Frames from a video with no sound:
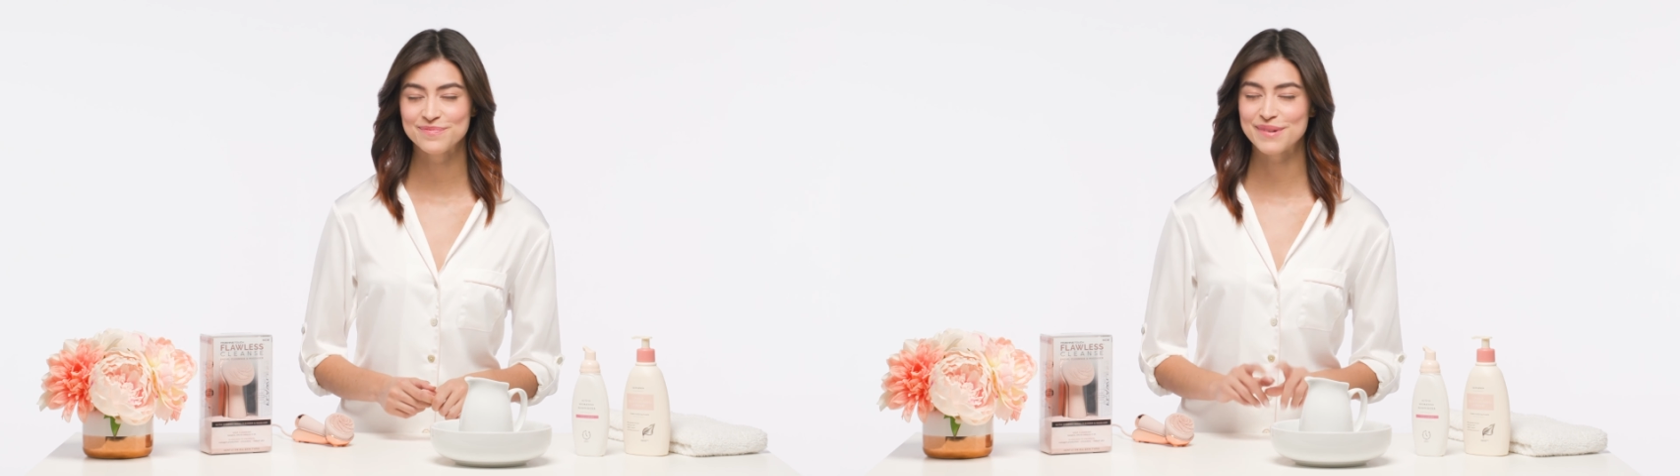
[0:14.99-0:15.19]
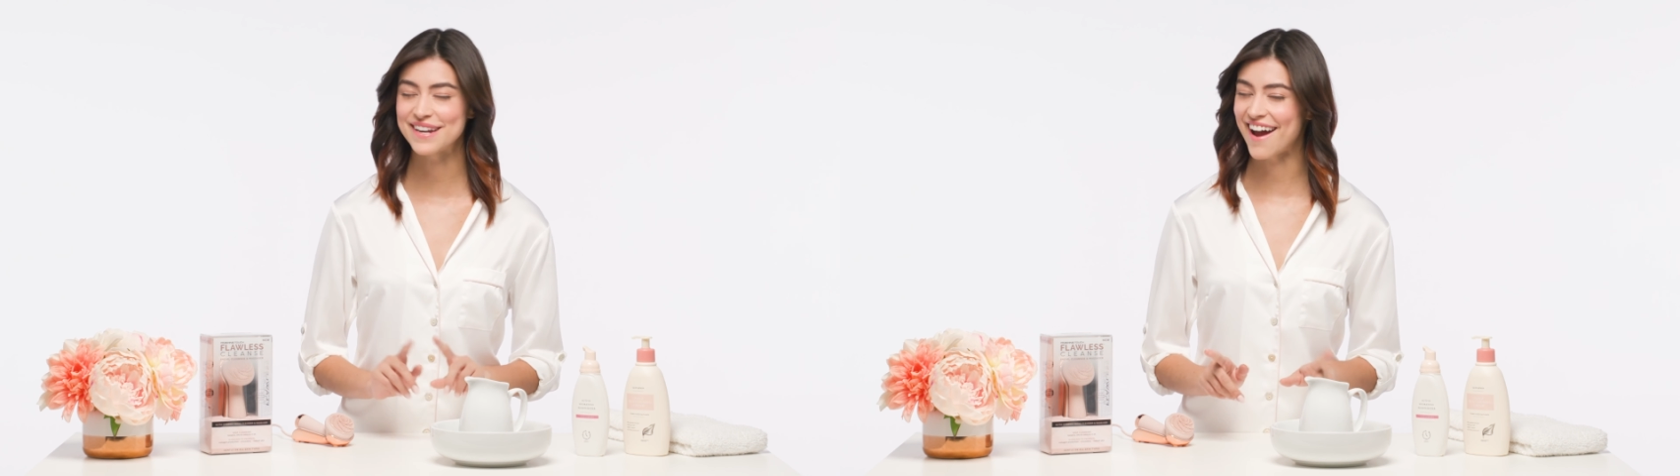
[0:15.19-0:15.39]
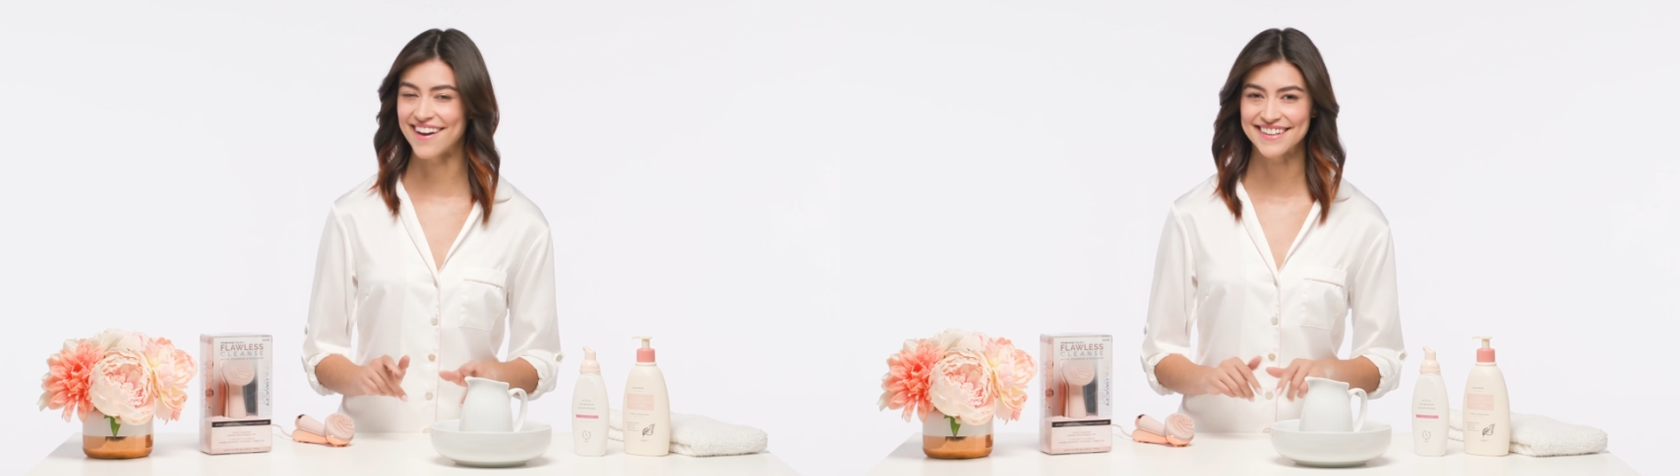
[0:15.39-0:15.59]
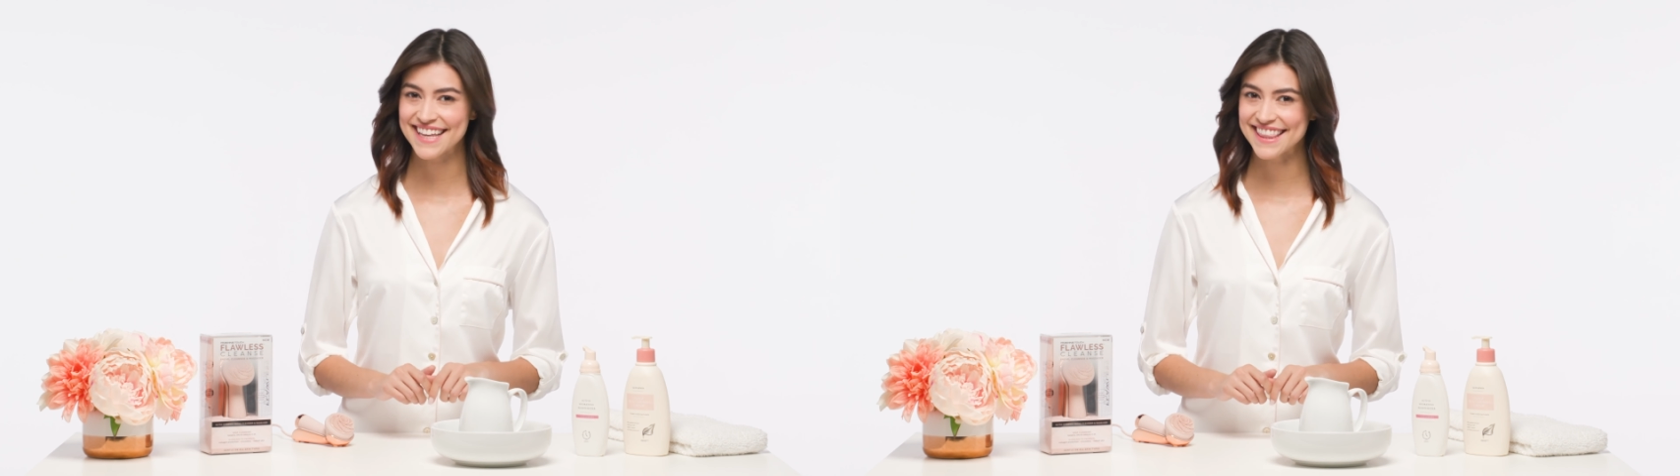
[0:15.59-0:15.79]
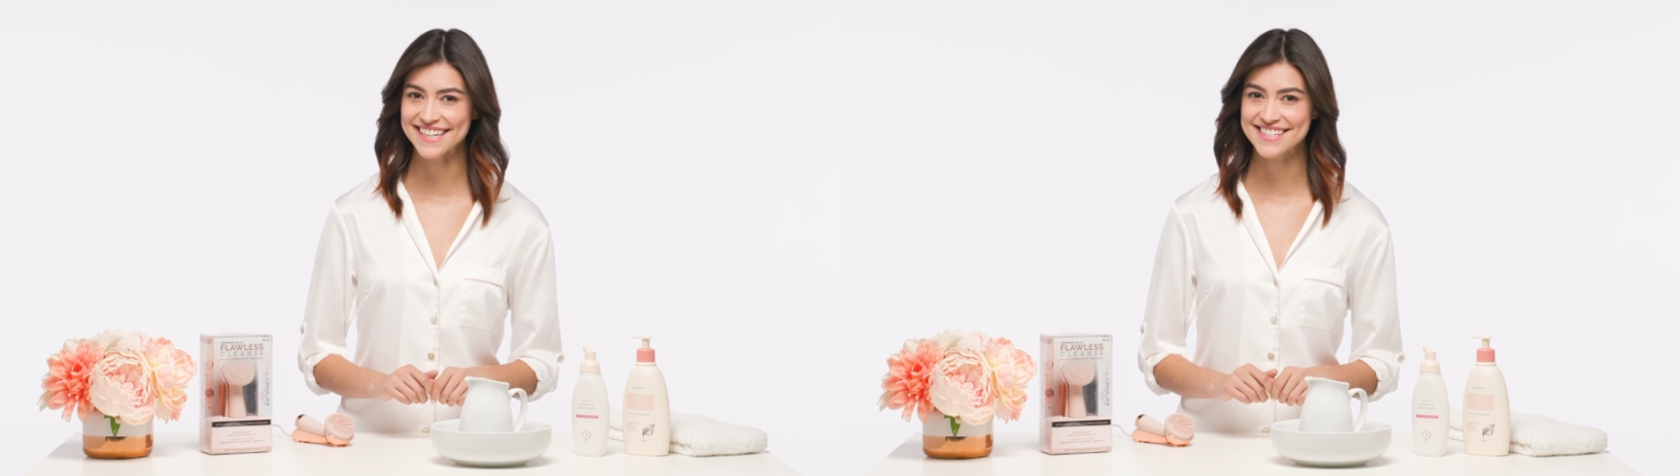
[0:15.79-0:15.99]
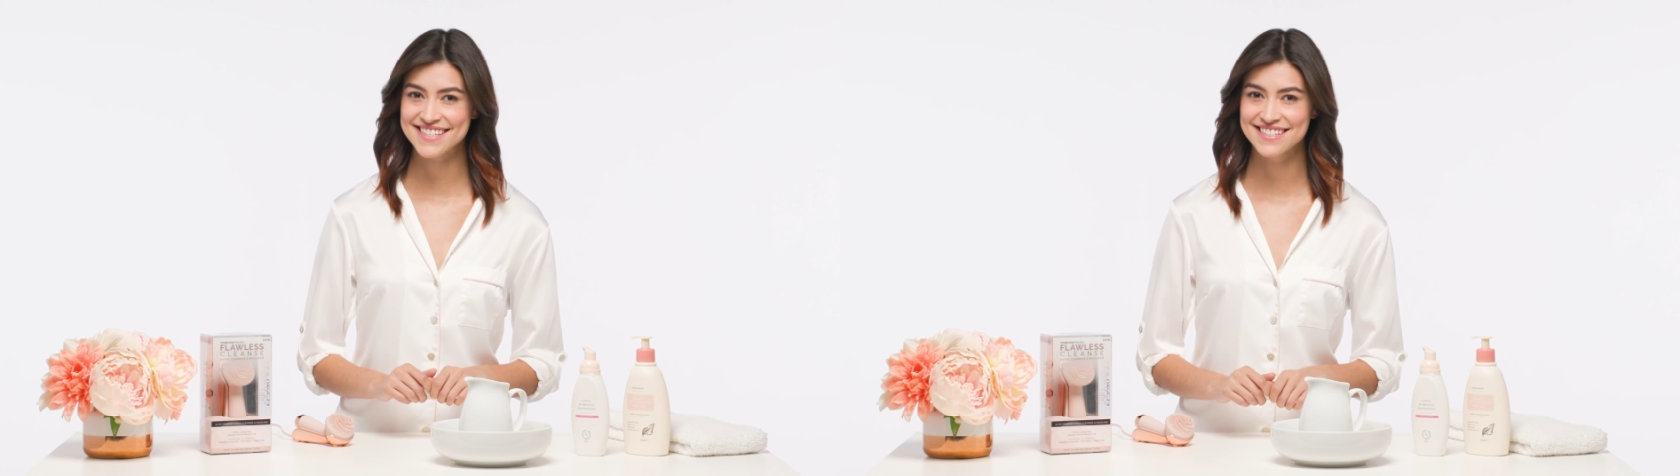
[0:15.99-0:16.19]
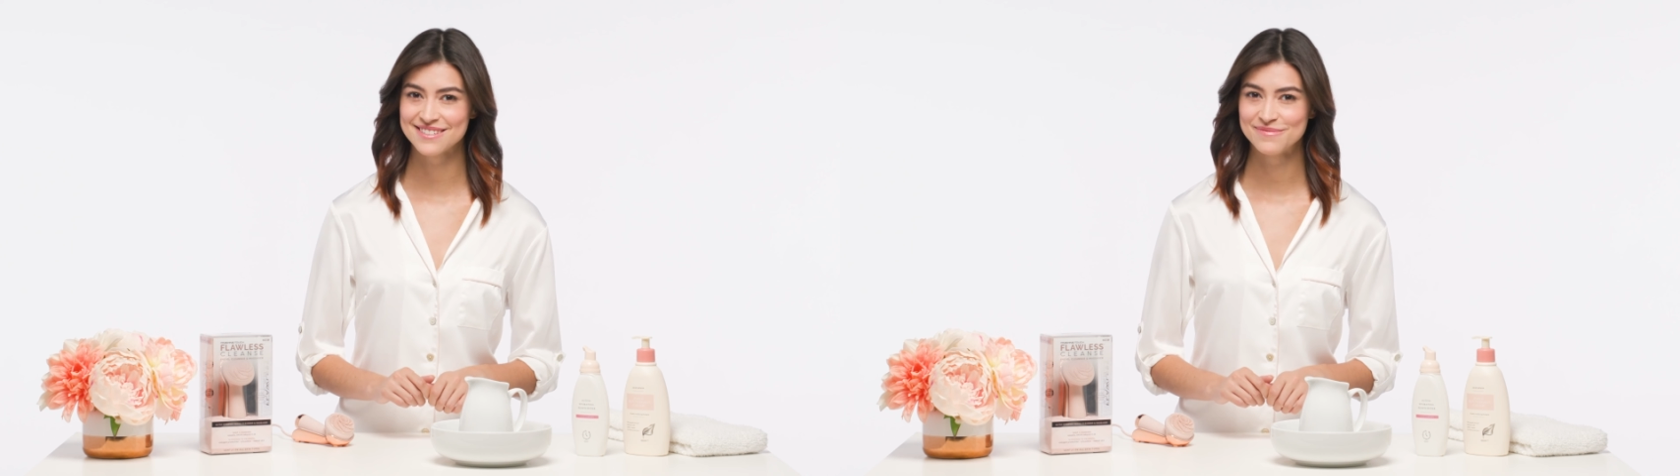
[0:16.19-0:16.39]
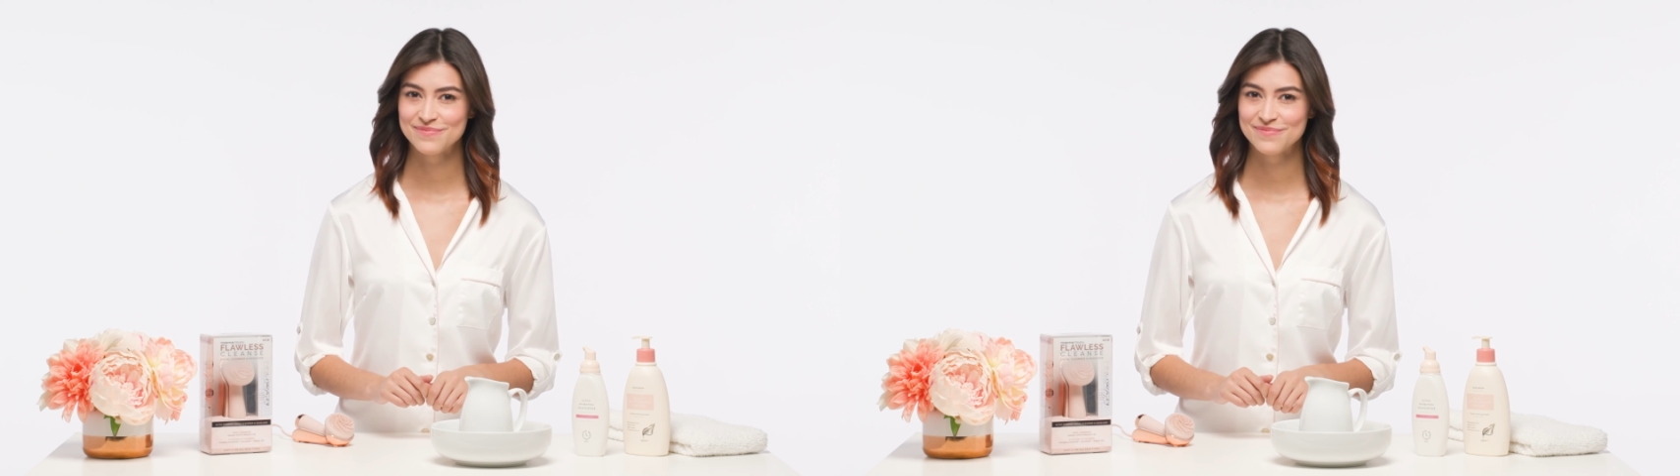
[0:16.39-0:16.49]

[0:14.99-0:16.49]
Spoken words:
but not like this.